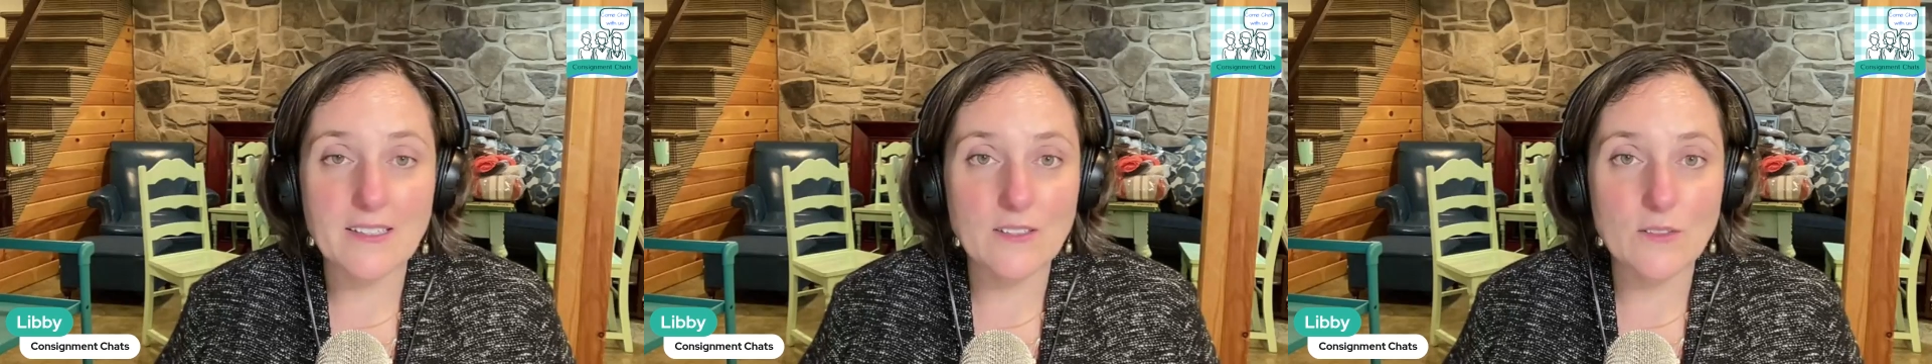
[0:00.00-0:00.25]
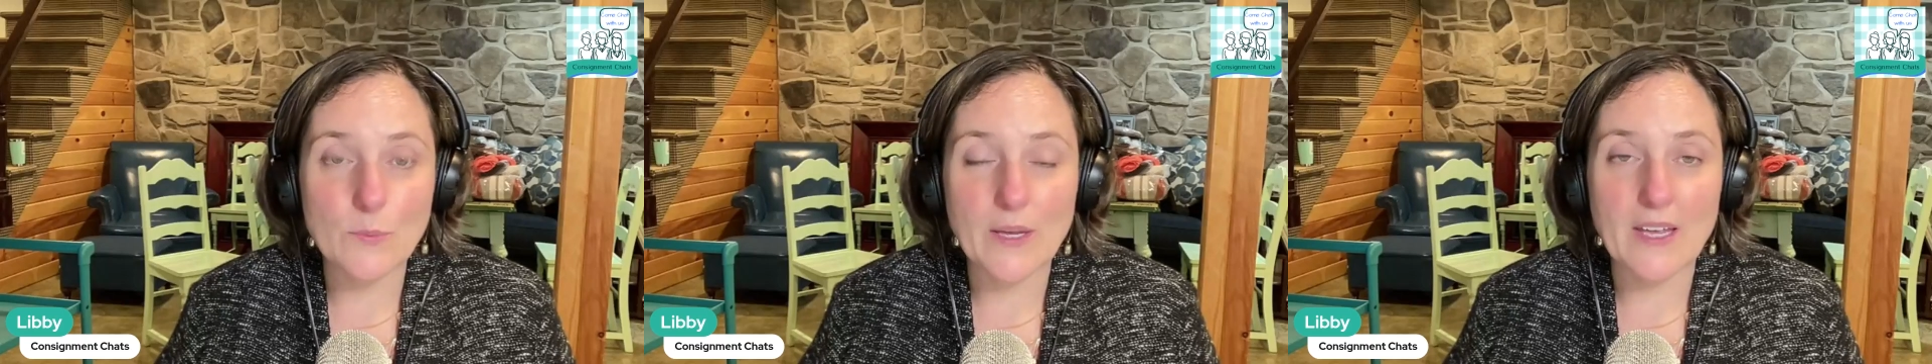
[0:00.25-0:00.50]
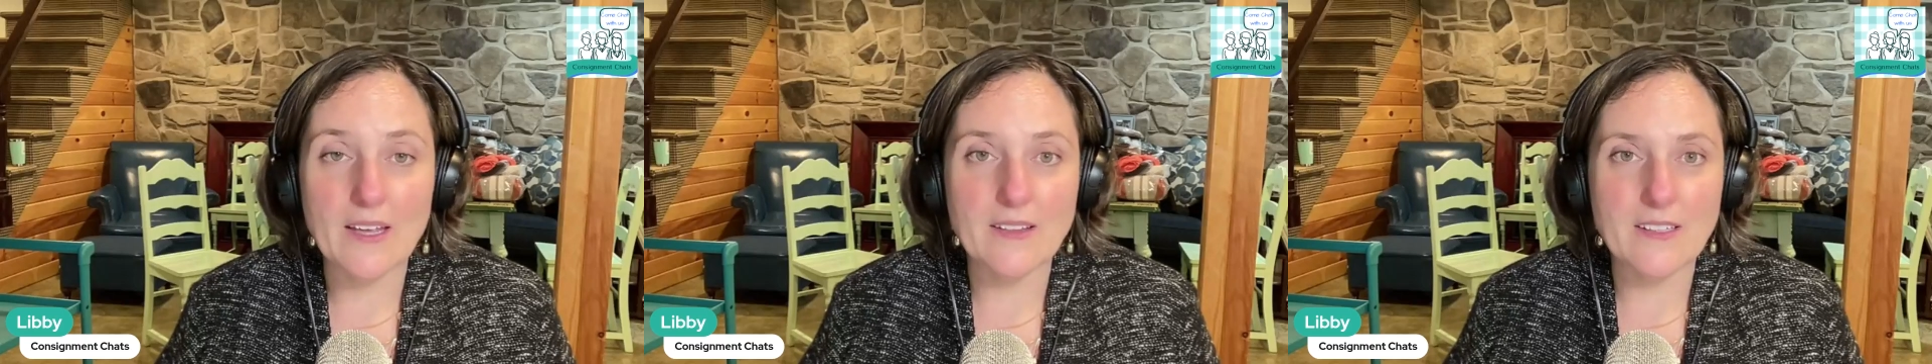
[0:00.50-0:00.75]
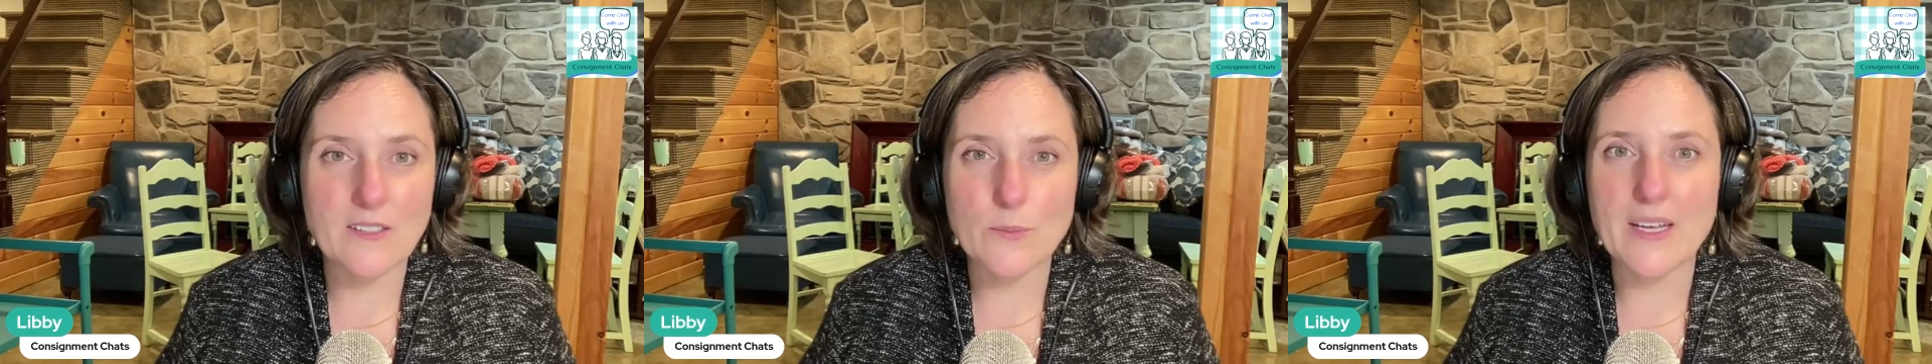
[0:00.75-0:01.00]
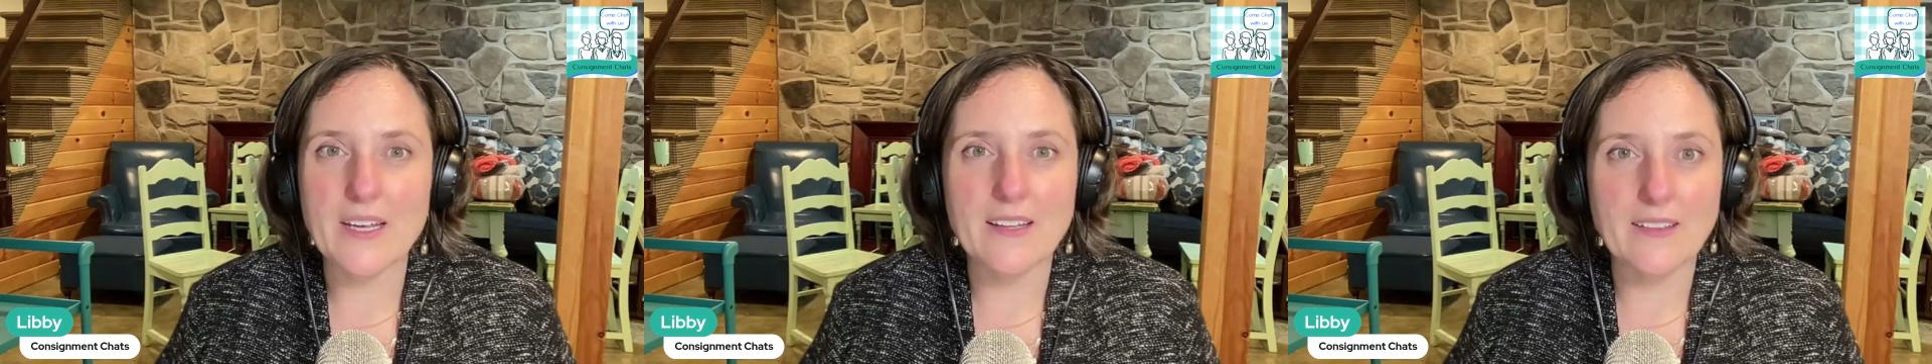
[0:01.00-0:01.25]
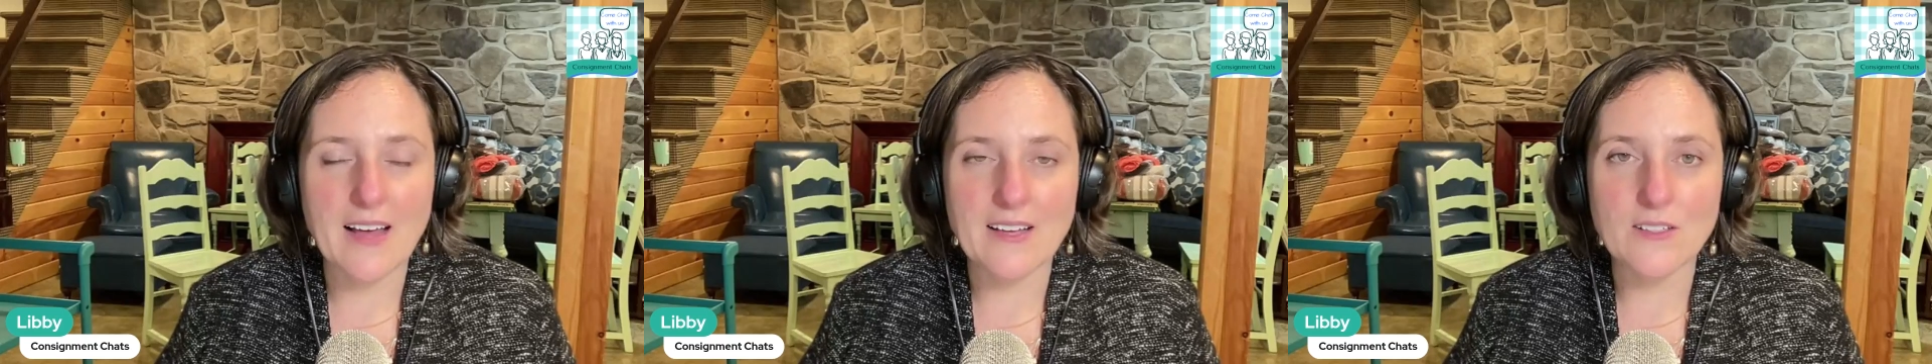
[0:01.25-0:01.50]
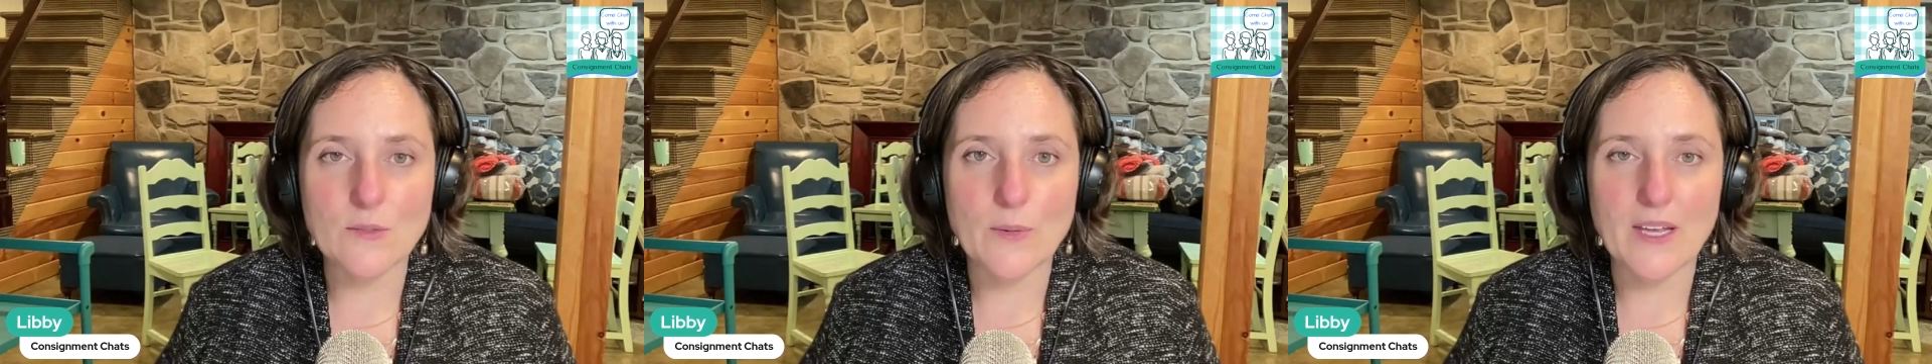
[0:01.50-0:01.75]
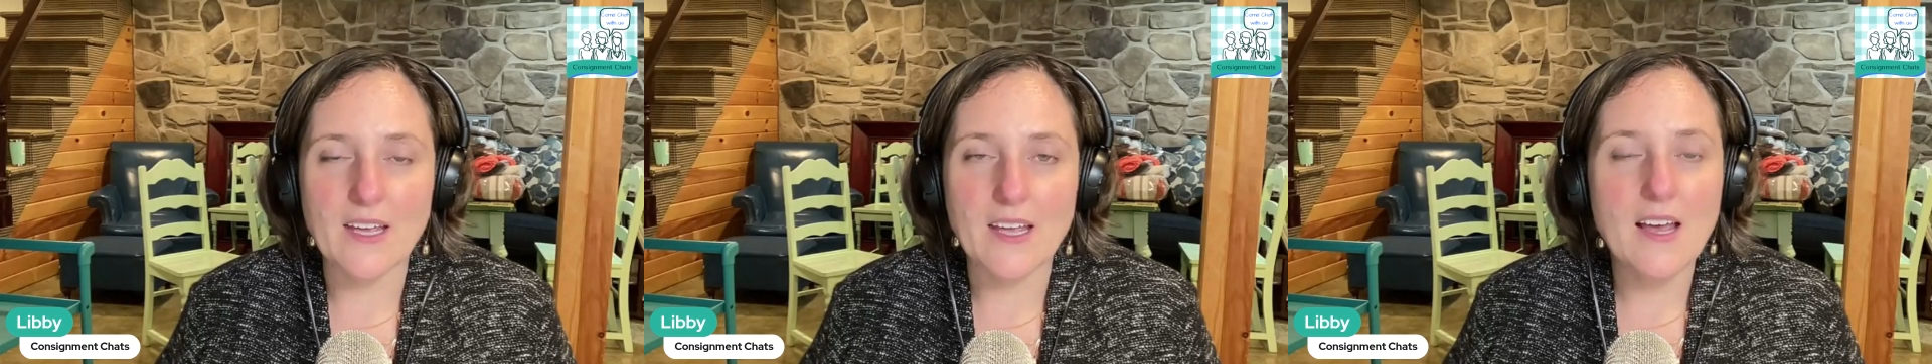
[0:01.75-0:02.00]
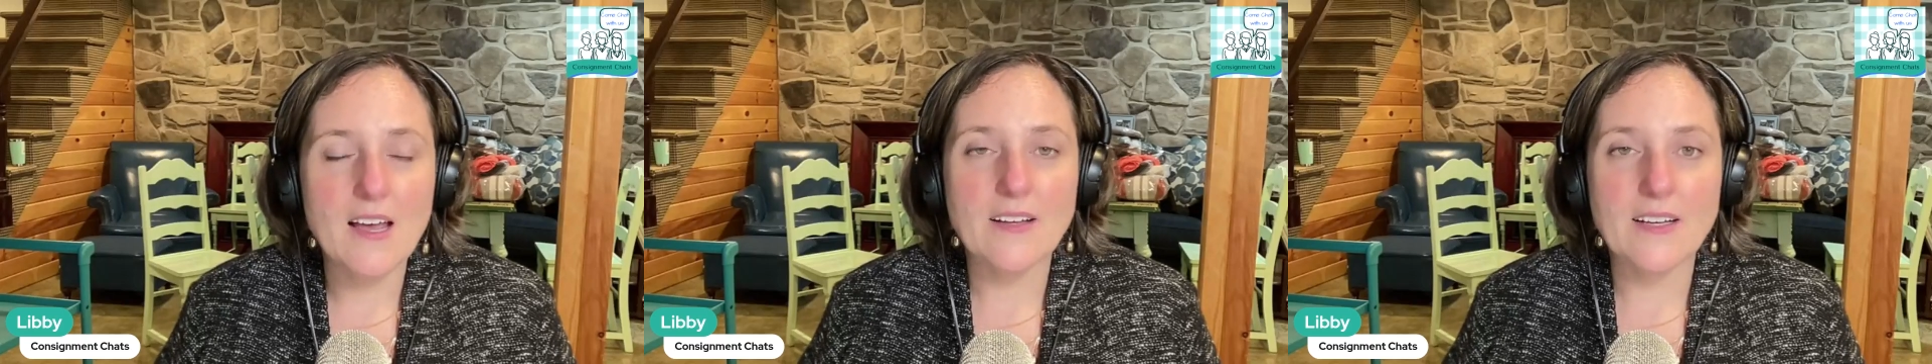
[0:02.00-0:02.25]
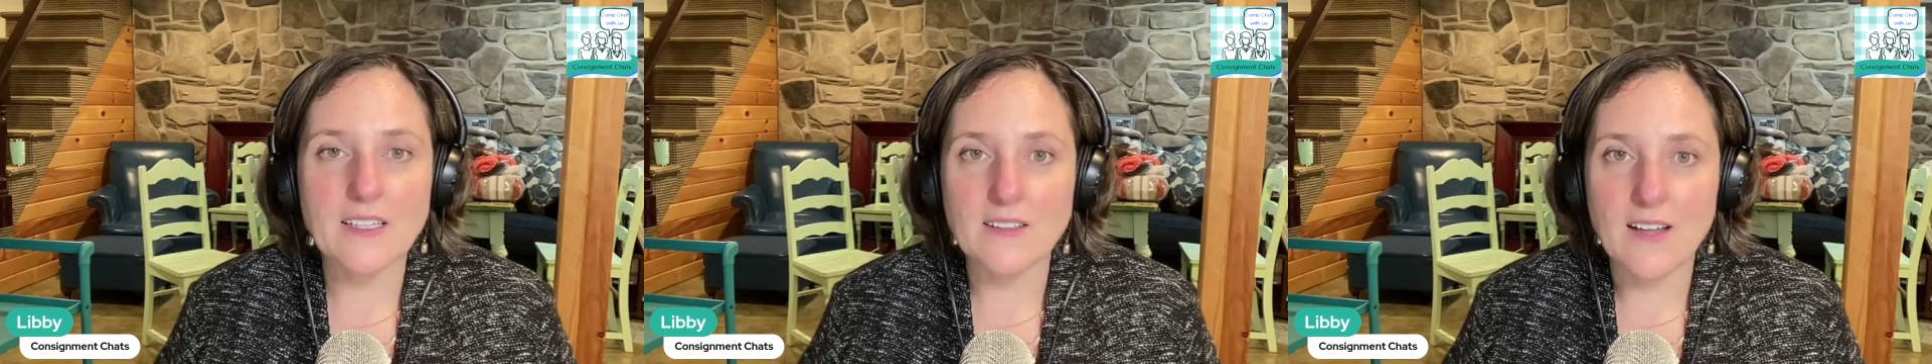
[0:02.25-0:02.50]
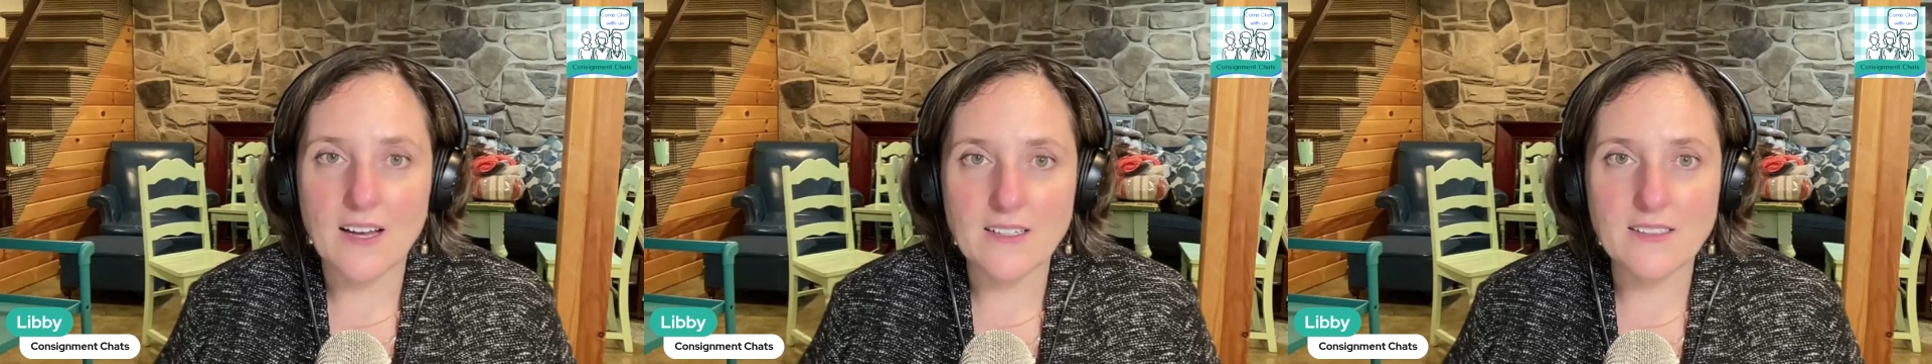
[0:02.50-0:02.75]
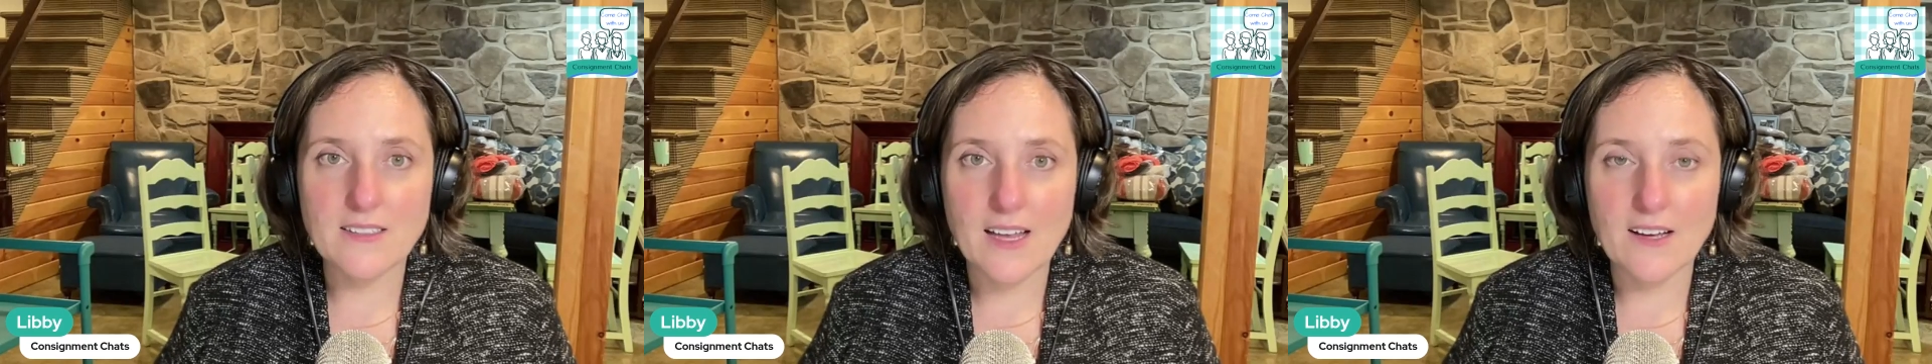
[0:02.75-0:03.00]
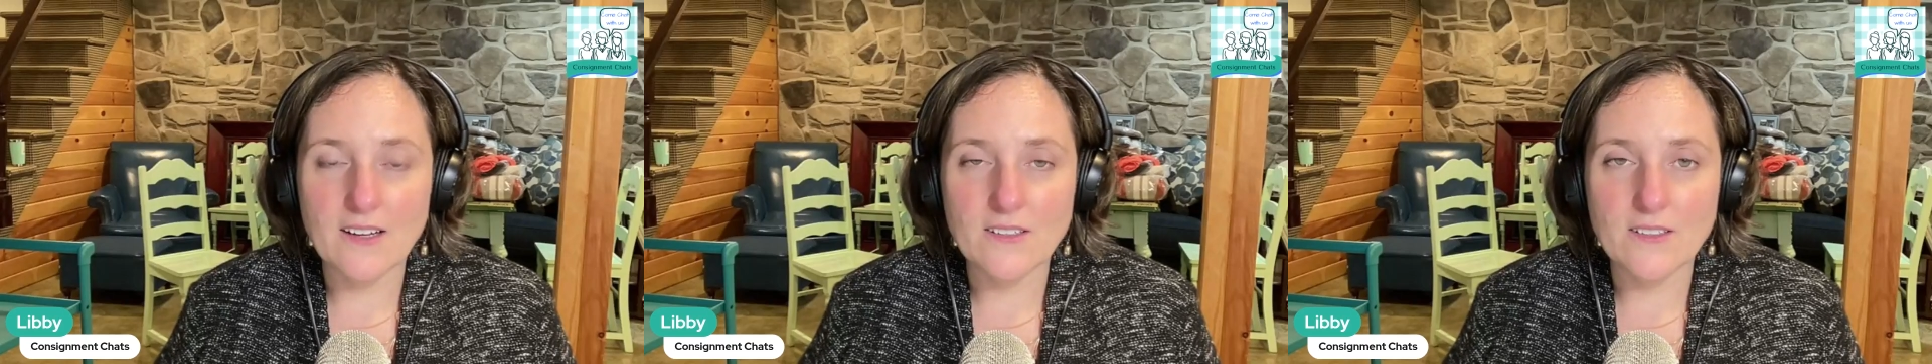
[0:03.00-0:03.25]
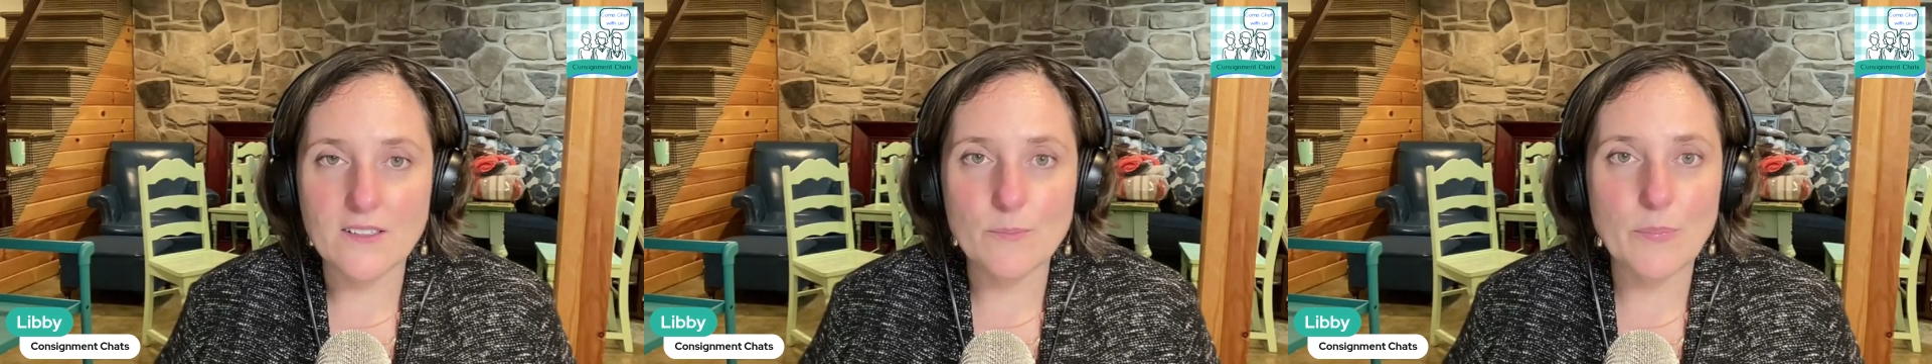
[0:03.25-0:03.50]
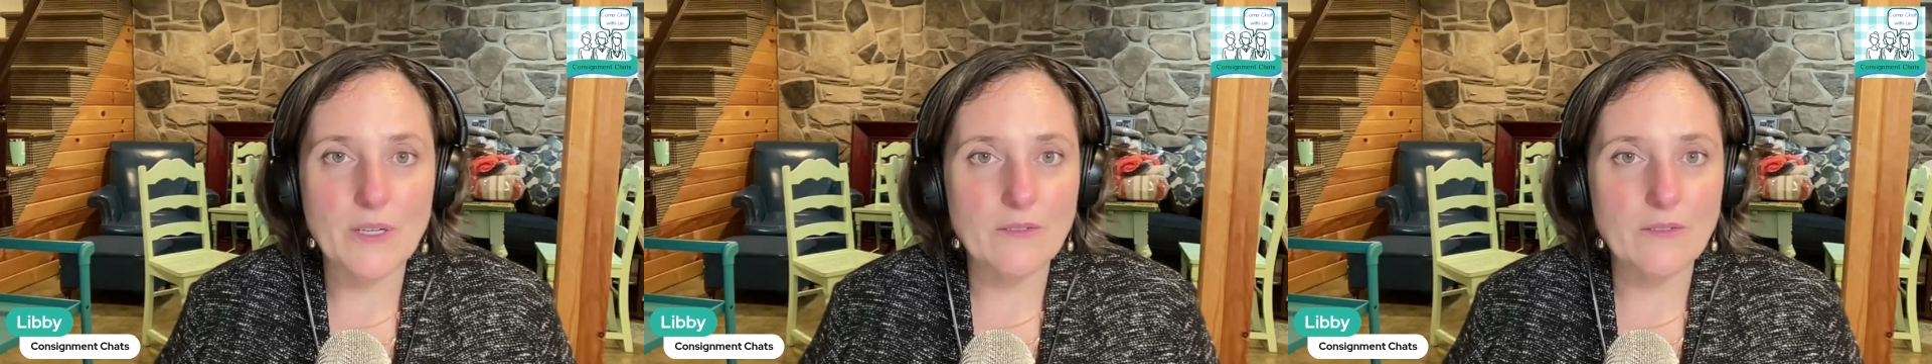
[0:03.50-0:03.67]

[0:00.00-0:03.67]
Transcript: this week this week and last week like a lot of sales but